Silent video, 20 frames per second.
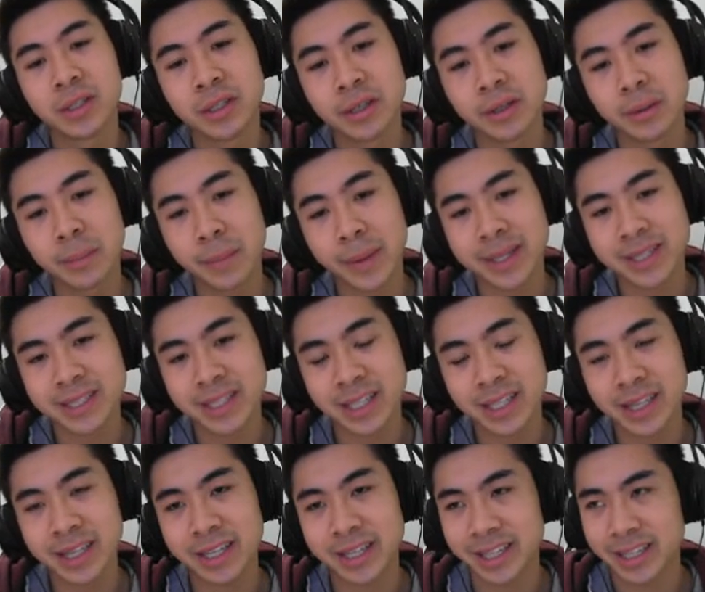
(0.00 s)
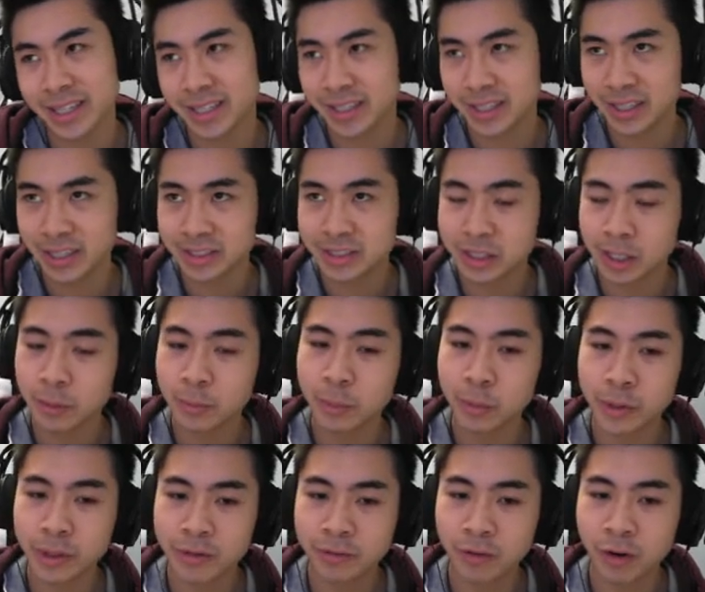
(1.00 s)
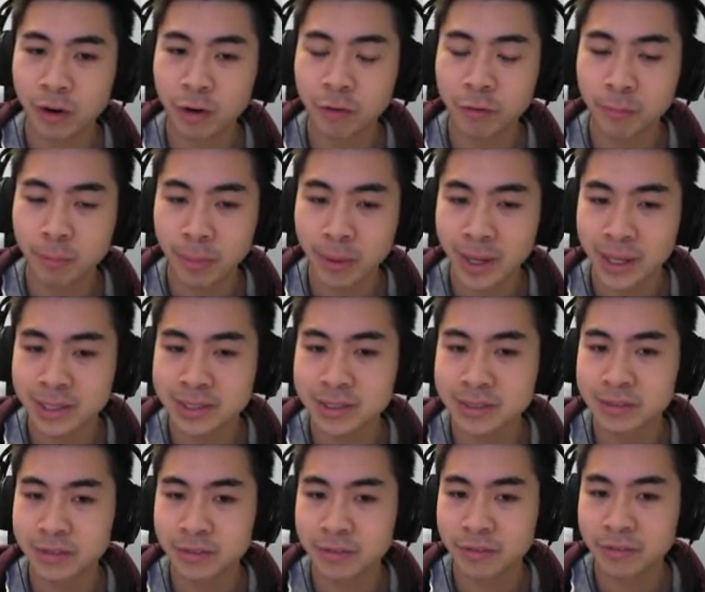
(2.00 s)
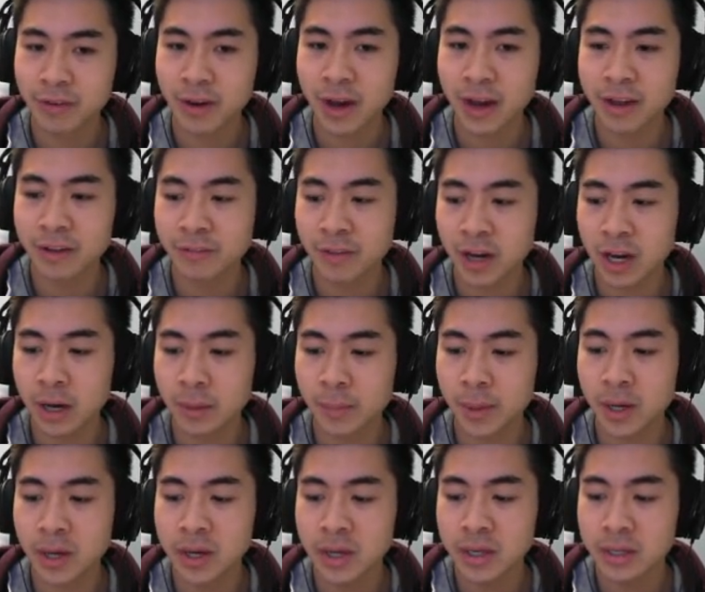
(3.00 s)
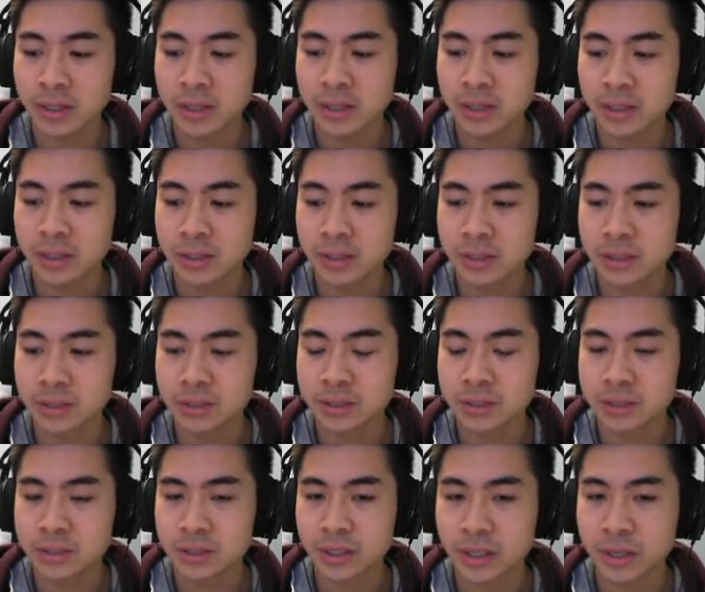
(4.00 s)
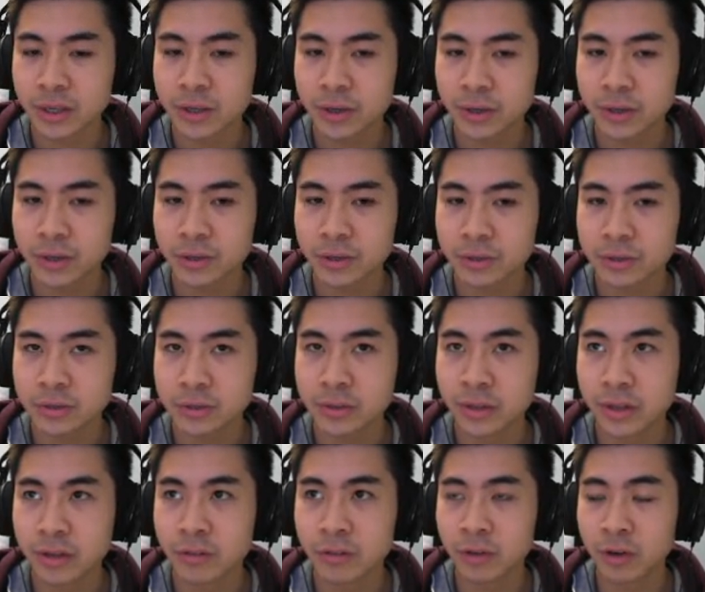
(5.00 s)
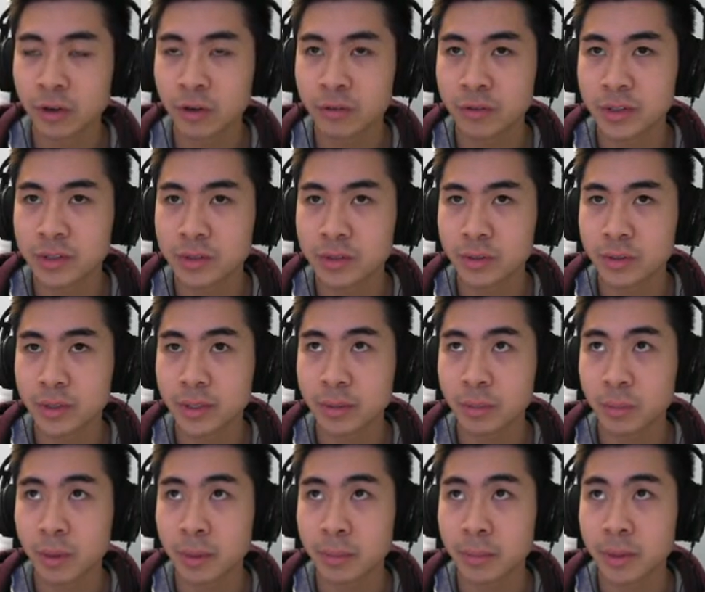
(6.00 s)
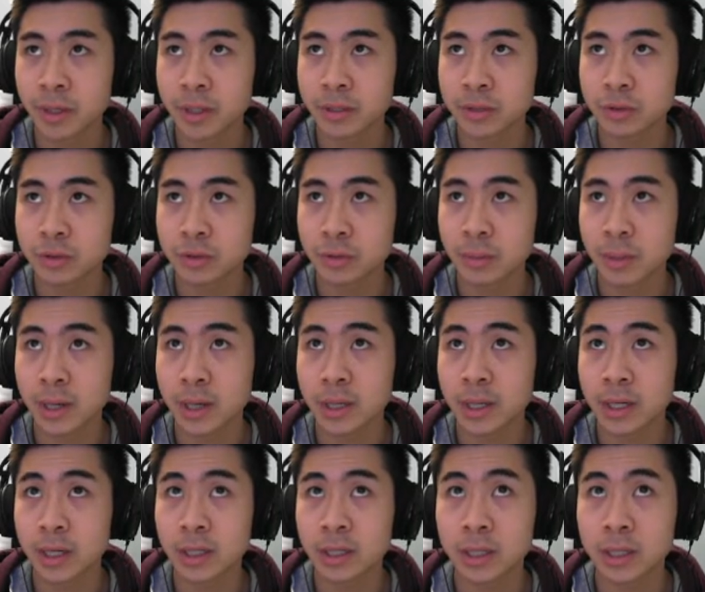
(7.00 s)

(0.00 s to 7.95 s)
basically a double evolve plus 5 armor. So evolve is already 1 mana, 2 mana.